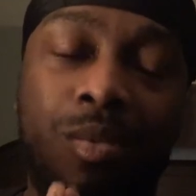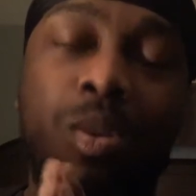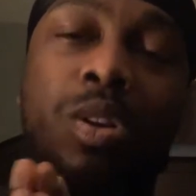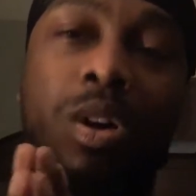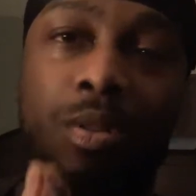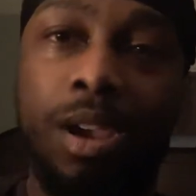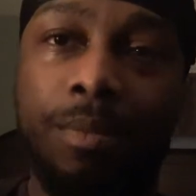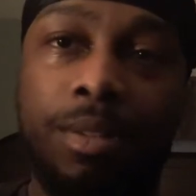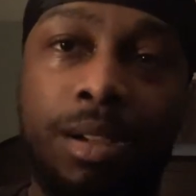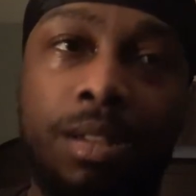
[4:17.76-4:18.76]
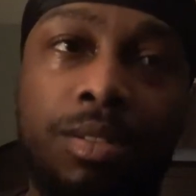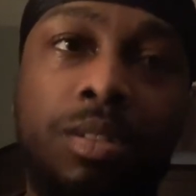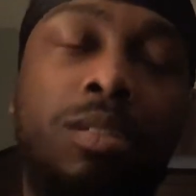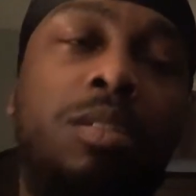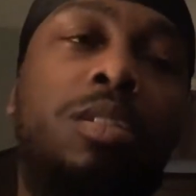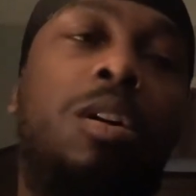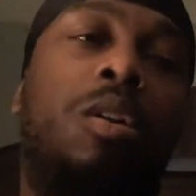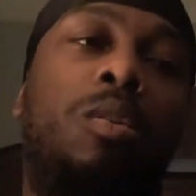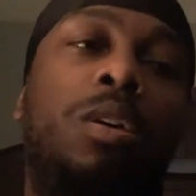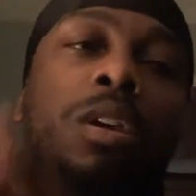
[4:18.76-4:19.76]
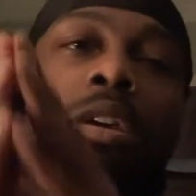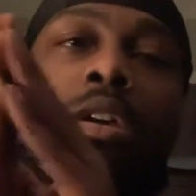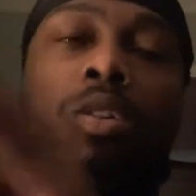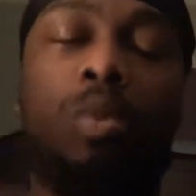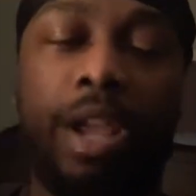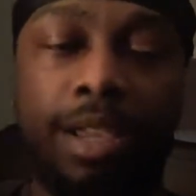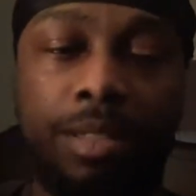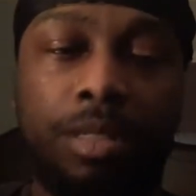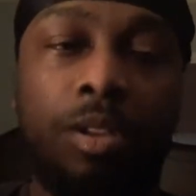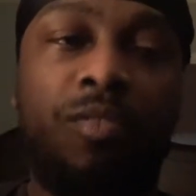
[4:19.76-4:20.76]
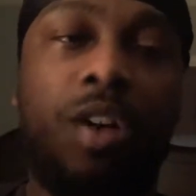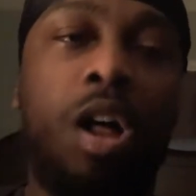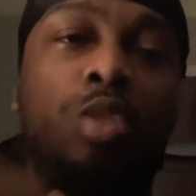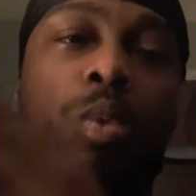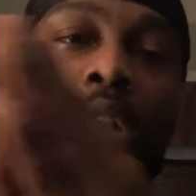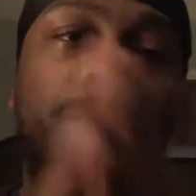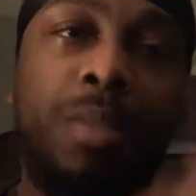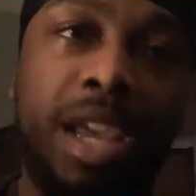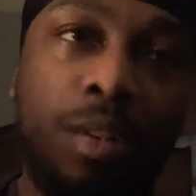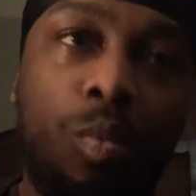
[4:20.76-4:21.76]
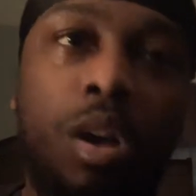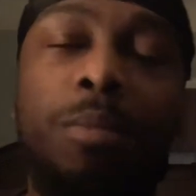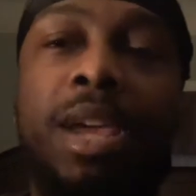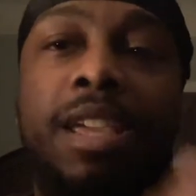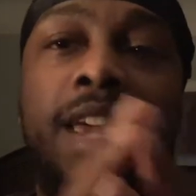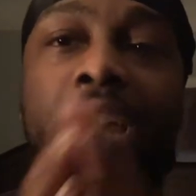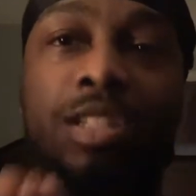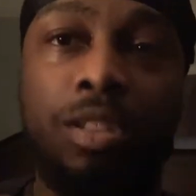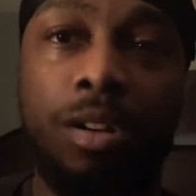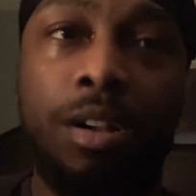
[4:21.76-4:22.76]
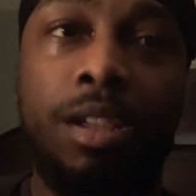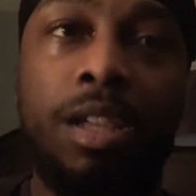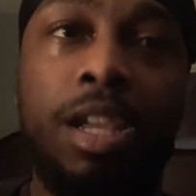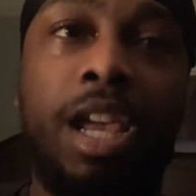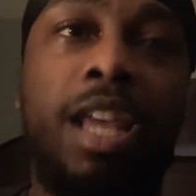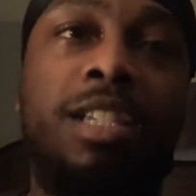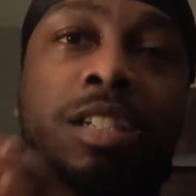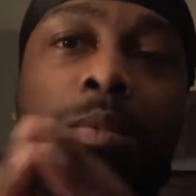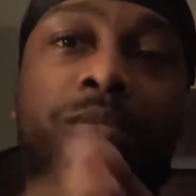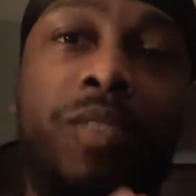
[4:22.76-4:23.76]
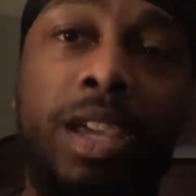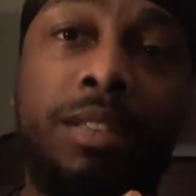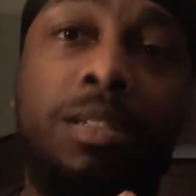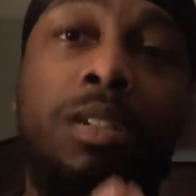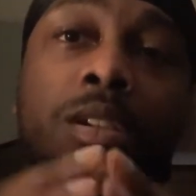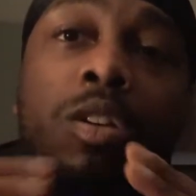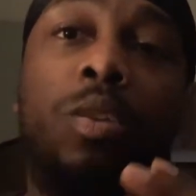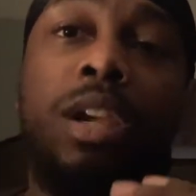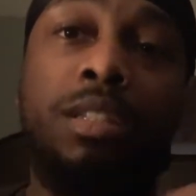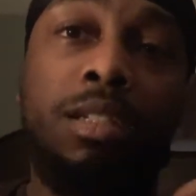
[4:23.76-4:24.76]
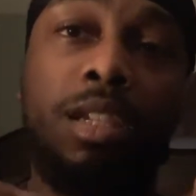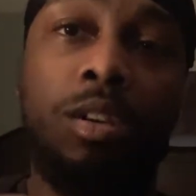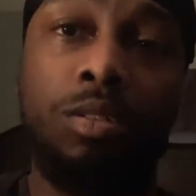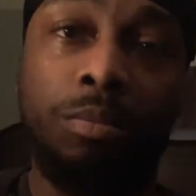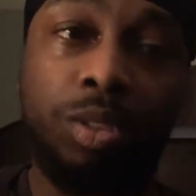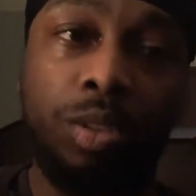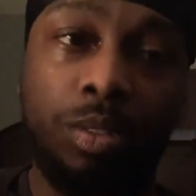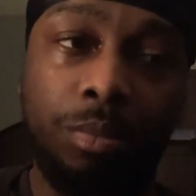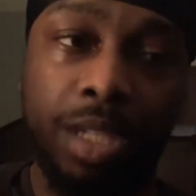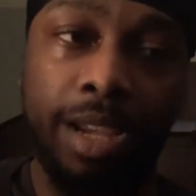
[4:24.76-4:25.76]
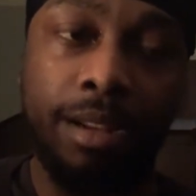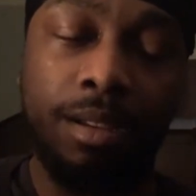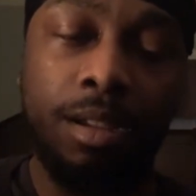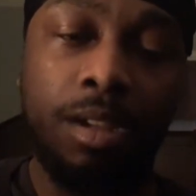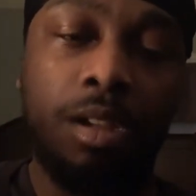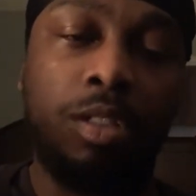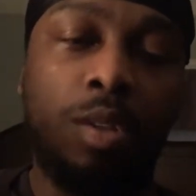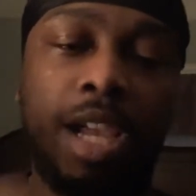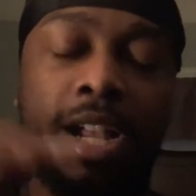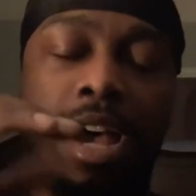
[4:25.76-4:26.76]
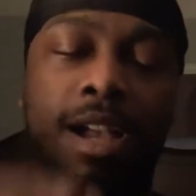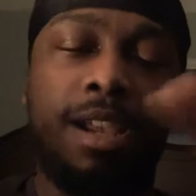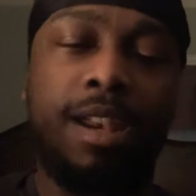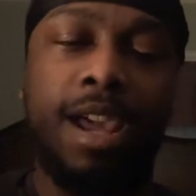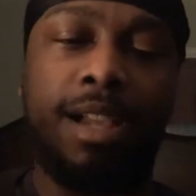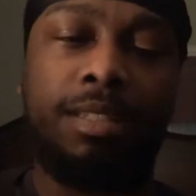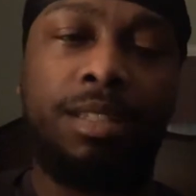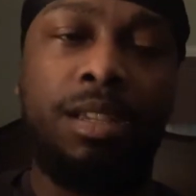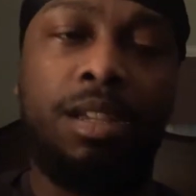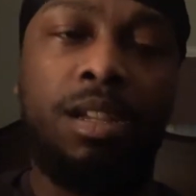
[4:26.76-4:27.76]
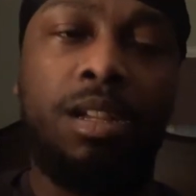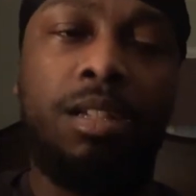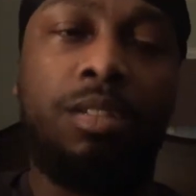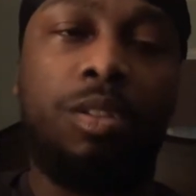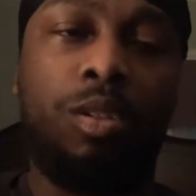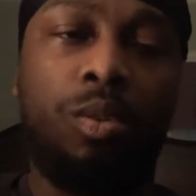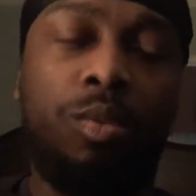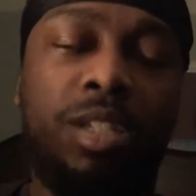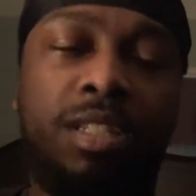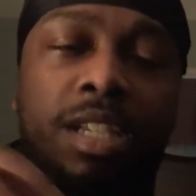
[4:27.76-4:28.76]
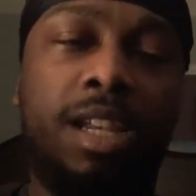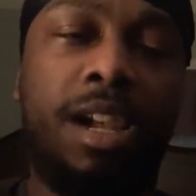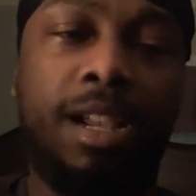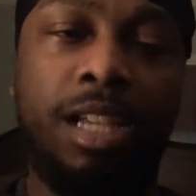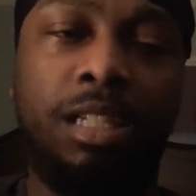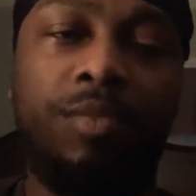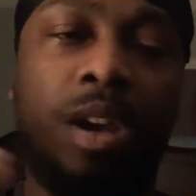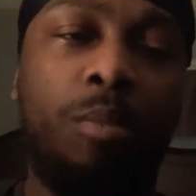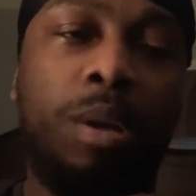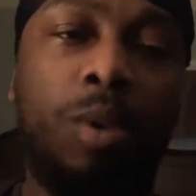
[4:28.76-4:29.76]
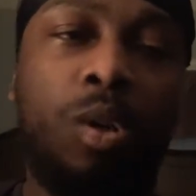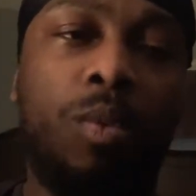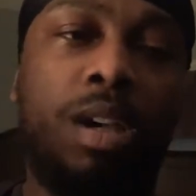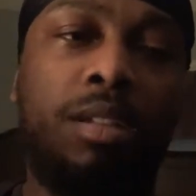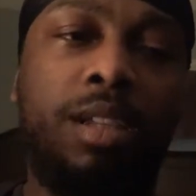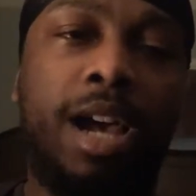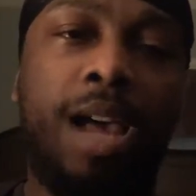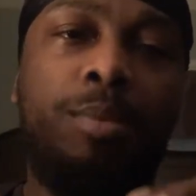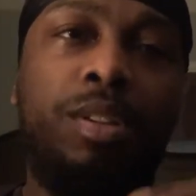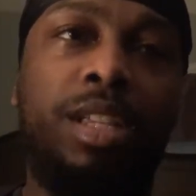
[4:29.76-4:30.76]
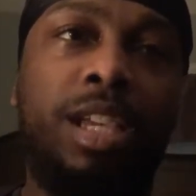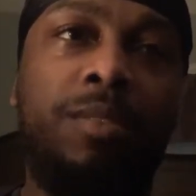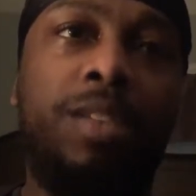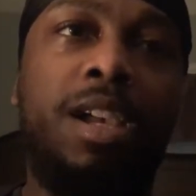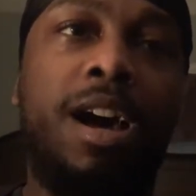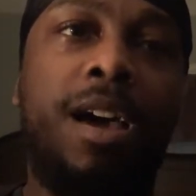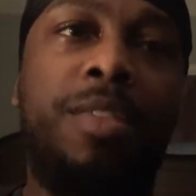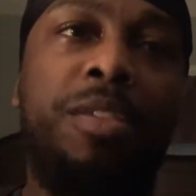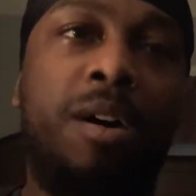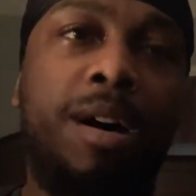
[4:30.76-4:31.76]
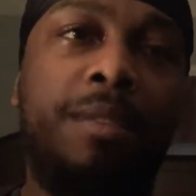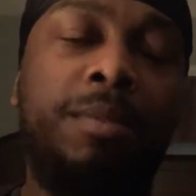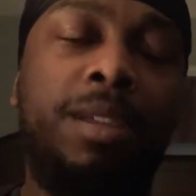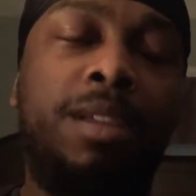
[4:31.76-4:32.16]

we know you have the guns. So Grace follows one of the men. One of the men catches her, and in self-defense, Grace kills him, shoots him dead. So that kind of connects to this scene, I guess, because if I remember correctly, I believe the guy thought